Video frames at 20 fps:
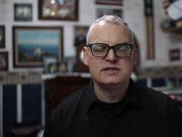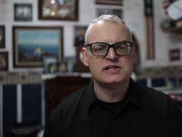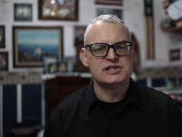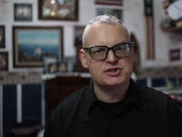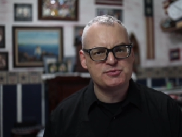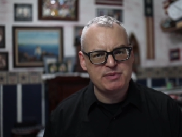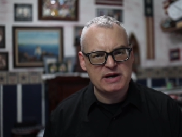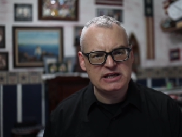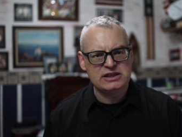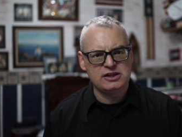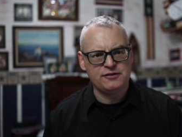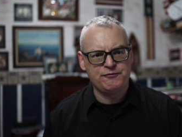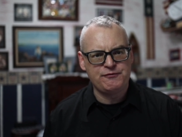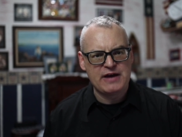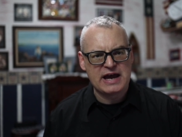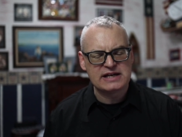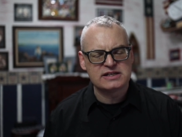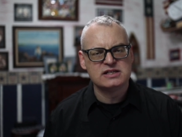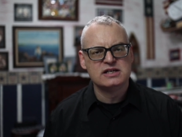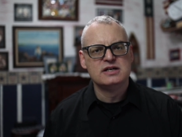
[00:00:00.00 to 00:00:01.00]
despite the
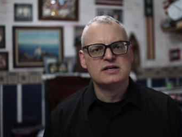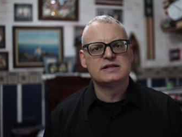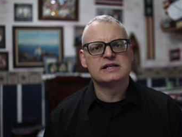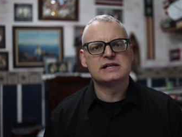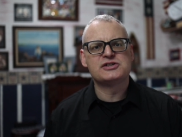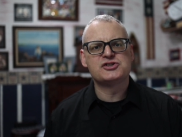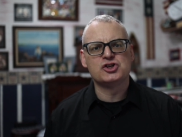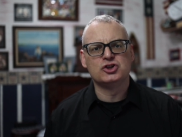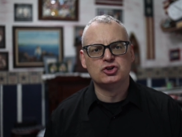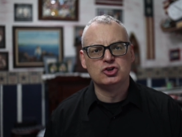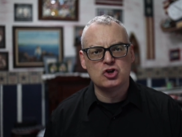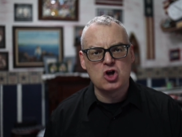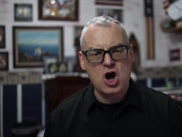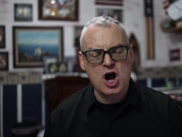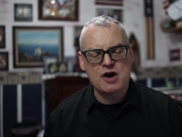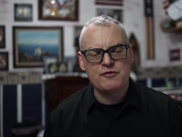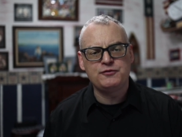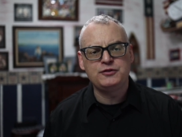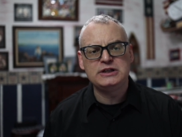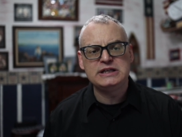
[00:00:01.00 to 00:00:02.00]
fact that it's a
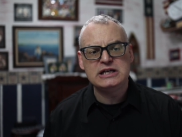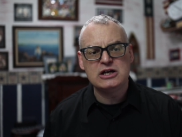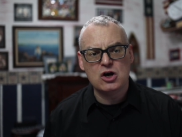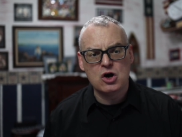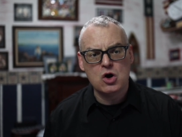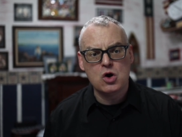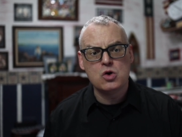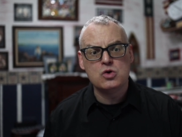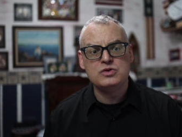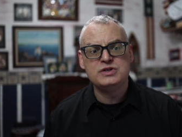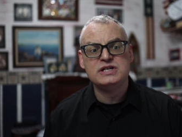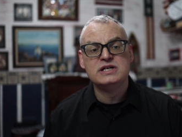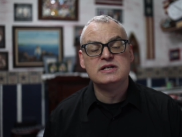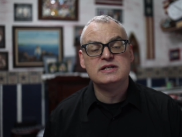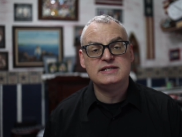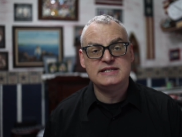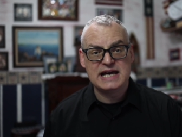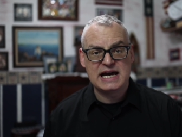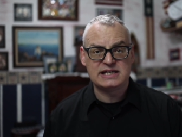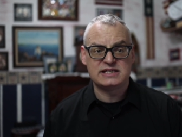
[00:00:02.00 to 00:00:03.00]
lawfully owed
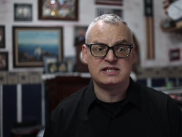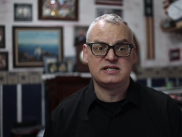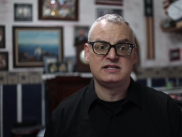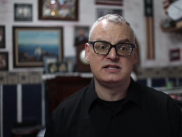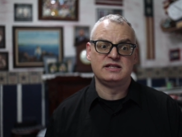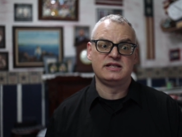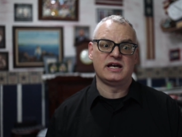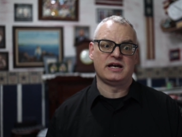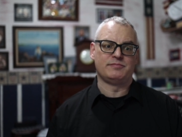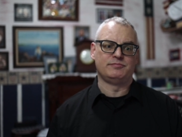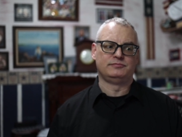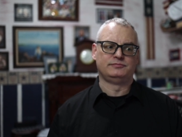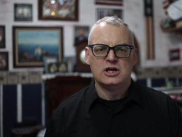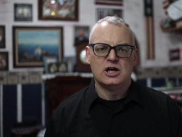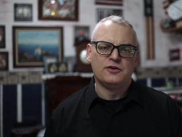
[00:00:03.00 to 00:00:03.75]
debt to them.